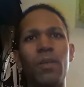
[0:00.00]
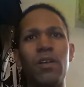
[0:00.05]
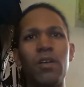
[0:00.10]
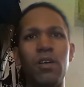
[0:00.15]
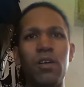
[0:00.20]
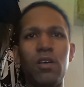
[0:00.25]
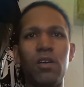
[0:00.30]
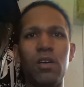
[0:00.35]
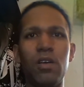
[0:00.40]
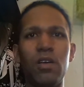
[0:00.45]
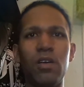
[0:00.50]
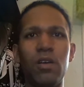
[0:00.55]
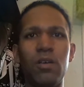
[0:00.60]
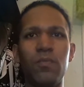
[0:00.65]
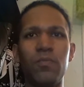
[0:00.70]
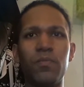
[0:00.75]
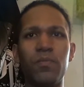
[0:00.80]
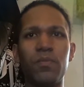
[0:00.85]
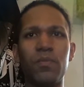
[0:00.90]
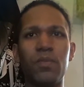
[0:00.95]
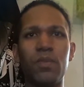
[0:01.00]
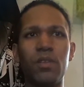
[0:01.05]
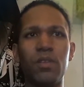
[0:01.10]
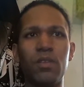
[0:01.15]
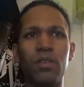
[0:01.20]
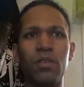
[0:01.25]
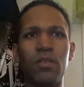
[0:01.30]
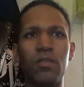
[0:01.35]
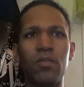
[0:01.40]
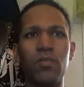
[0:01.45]
Uh,
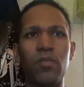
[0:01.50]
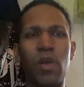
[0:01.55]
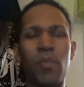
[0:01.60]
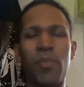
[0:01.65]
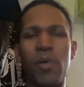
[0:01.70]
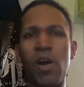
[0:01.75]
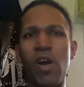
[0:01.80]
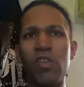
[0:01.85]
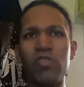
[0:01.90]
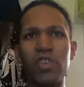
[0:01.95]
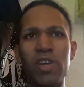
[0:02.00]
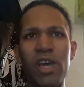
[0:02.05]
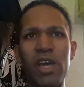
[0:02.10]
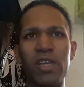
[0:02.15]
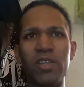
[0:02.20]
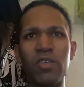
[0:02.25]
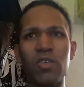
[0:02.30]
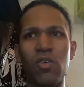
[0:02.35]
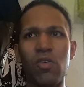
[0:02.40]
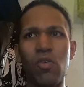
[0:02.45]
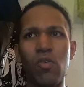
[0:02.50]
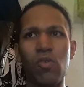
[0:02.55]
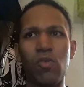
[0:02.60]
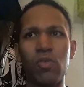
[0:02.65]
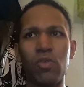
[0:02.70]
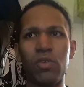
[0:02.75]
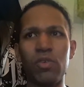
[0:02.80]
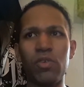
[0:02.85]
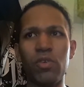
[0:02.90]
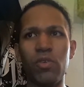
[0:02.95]
apologize
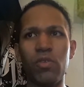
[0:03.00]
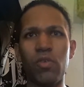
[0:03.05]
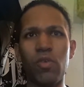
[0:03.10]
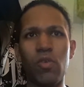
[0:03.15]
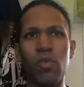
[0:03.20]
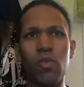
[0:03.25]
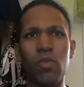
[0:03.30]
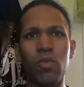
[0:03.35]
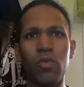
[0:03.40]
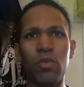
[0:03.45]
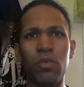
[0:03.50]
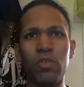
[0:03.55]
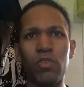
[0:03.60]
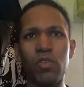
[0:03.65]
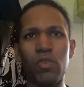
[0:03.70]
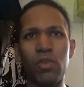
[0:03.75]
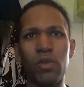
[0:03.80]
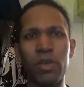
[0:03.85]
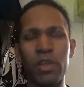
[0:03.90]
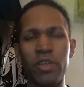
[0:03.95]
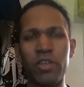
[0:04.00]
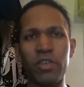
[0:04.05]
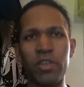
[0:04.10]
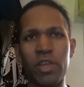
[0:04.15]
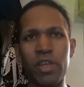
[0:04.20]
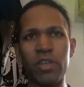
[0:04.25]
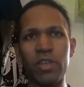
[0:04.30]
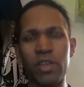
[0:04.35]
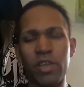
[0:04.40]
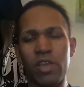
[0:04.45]
or you know or you know and
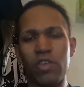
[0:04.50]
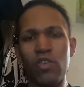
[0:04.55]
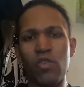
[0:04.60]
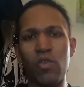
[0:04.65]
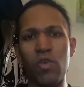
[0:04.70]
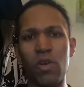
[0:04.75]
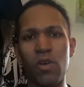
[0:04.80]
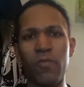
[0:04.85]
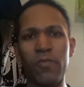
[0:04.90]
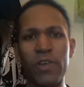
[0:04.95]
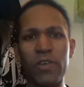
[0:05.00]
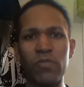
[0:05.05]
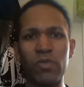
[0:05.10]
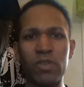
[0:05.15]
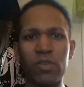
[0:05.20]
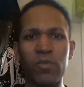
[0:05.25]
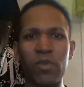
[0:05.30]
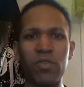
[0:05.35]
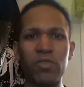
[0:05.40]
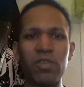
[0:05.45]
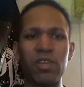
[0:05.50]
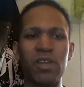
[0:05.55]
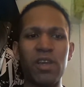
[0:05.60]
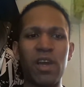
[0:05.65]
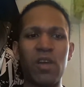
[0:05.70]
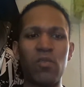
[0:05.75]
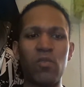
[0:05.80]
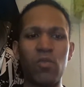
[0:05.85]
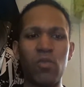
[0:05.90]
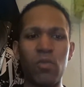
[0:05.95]
and you'll uh, face Ronda Rousey
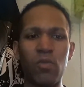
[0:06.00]
at,